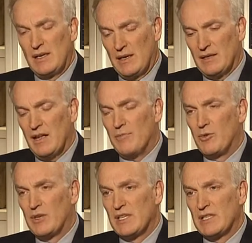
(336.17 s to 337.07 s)
A lot
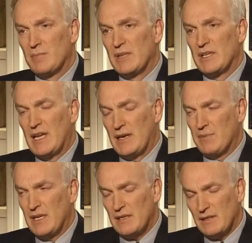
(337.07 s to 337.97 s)
more discipline came
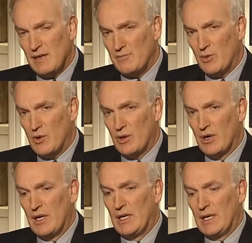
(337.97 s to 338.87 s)
in, a lot more
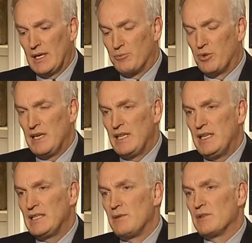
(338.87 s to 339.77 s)

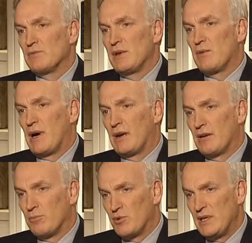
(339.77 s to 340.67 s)
pre-leasing was required,
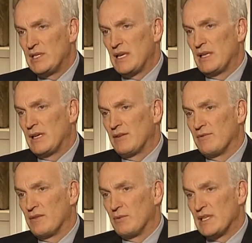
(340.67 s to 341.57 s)
or pre-selling
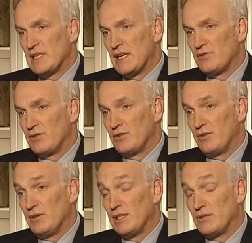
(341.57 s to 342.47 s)
of residential
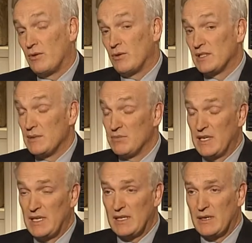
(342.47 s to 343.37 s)
units, or
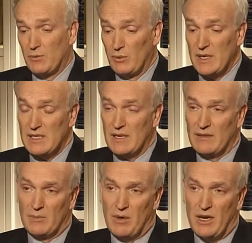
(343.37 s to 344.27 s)
simply that the risk of
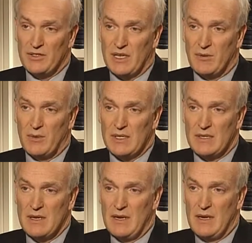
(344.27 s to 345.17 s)
the project was